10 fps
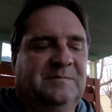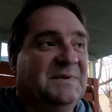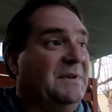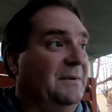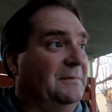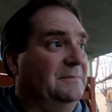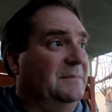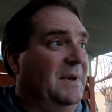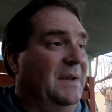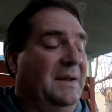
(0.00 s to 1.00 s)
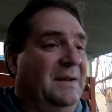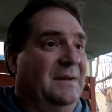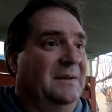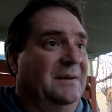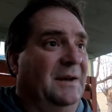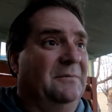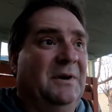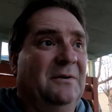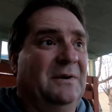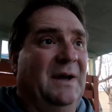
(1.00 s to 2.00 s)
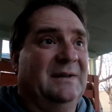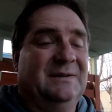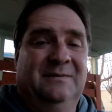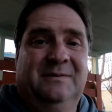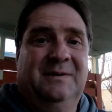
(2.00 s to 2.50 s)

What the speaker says: So, here we go, guys.